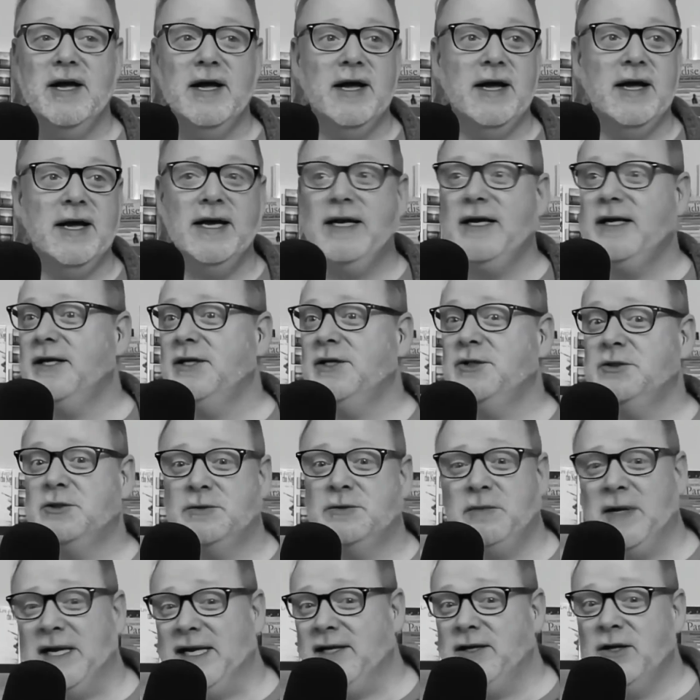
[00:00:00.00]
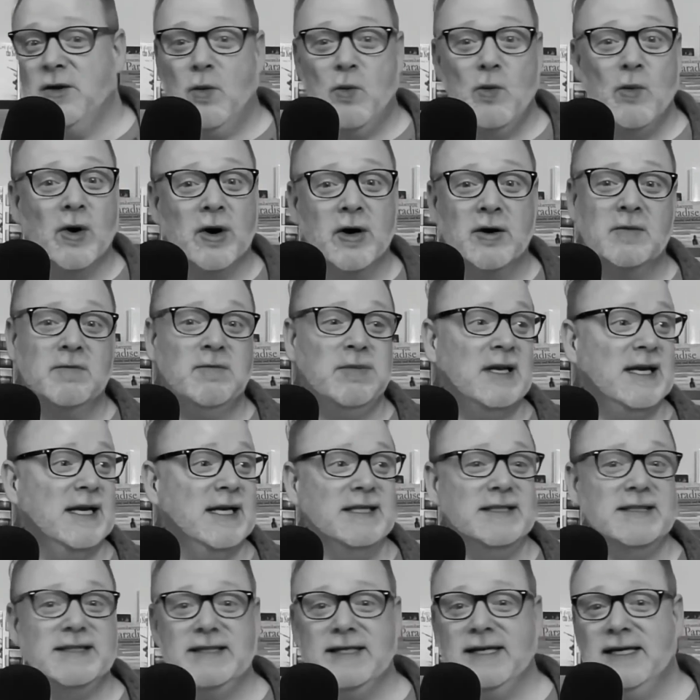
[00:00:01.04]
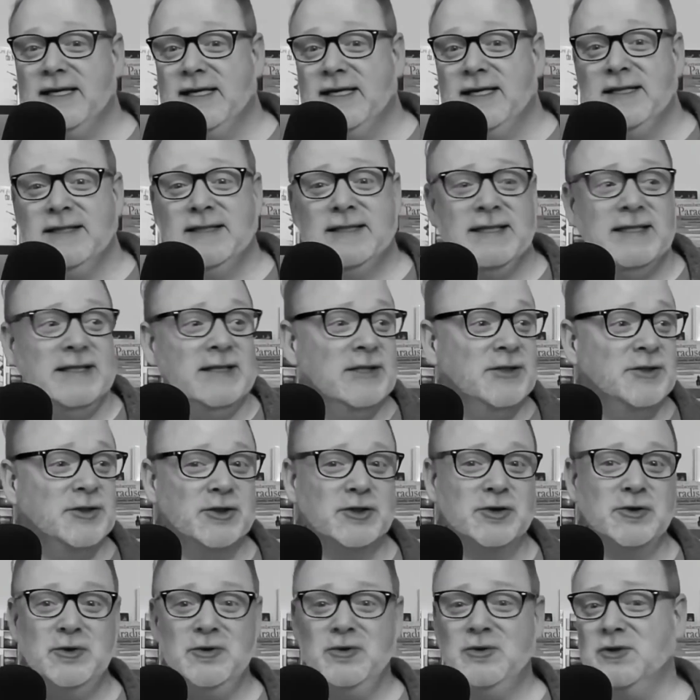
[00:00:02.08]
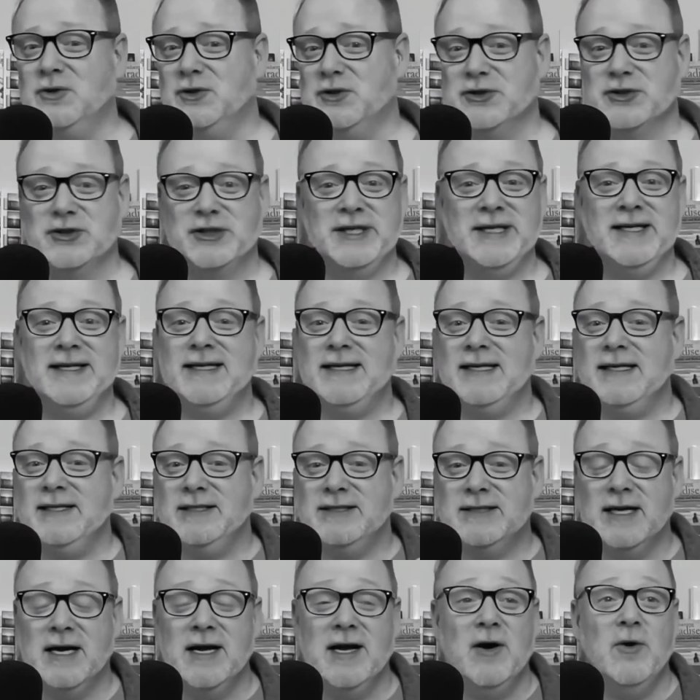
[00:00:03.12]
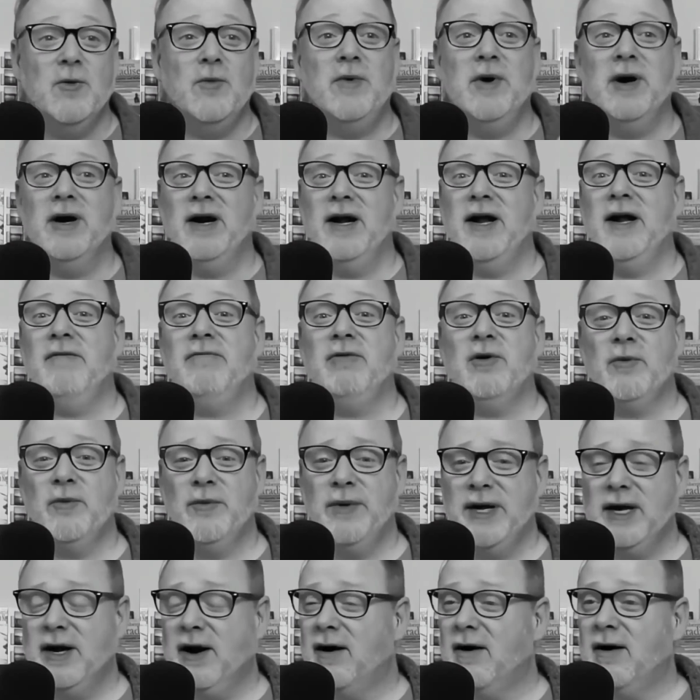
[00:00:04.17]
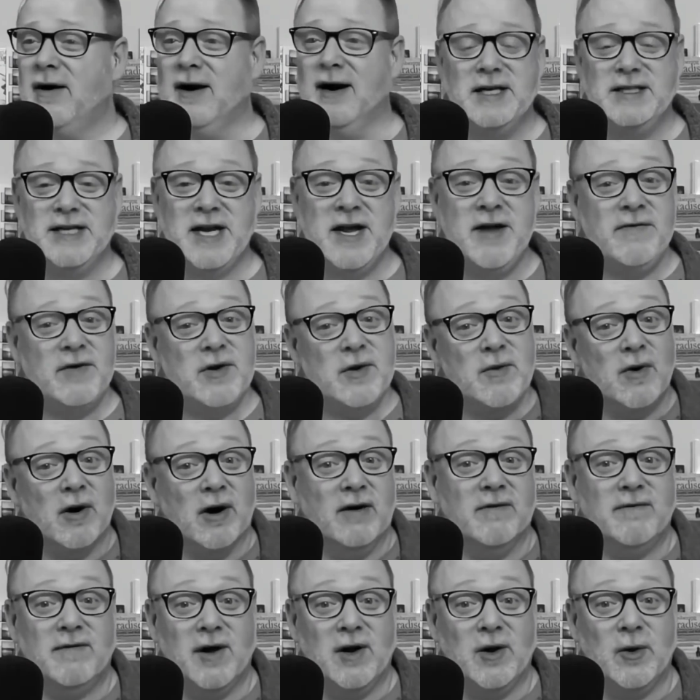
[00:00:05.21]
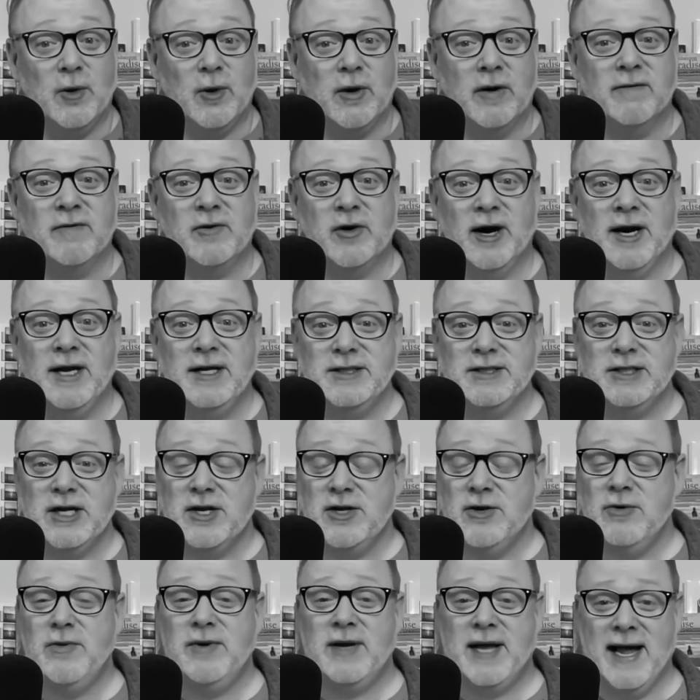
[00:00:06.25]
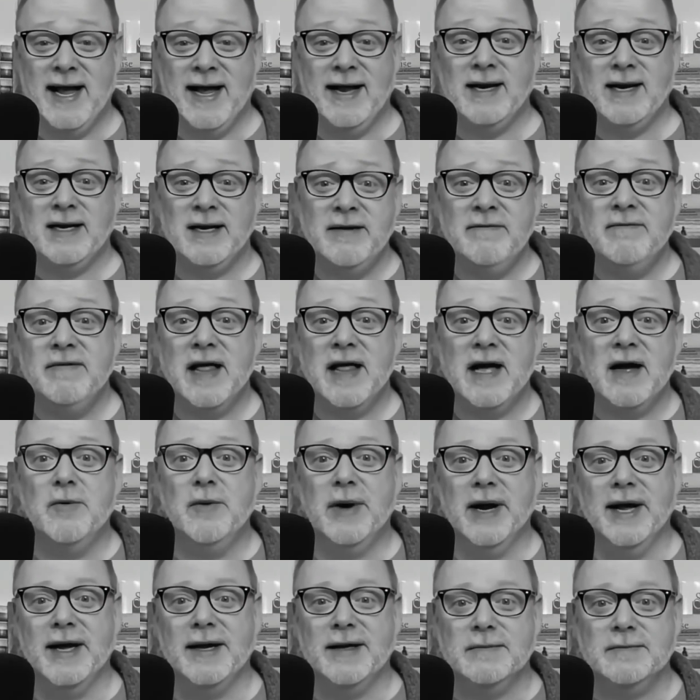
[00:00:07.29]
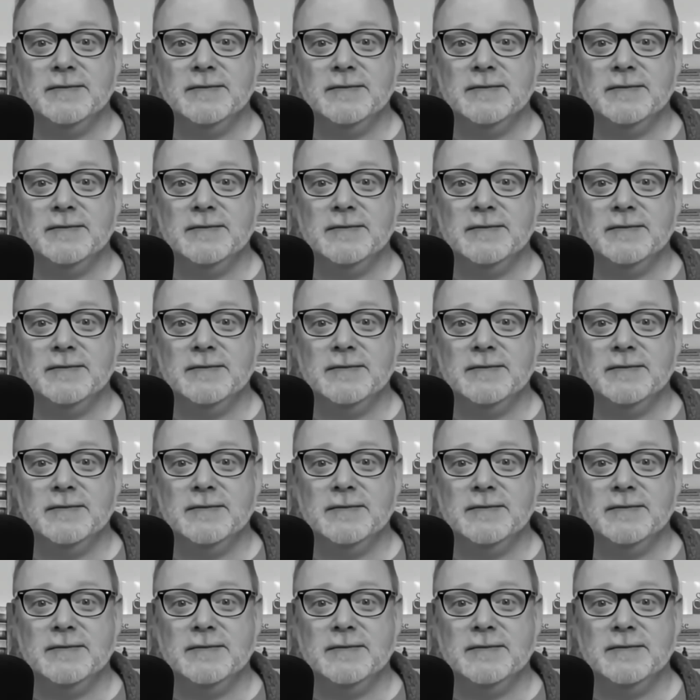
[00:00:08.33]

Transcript: It is in the workplace. It is in the schools. It is wherever we are. If you are a follower of Christ, you can't live that way.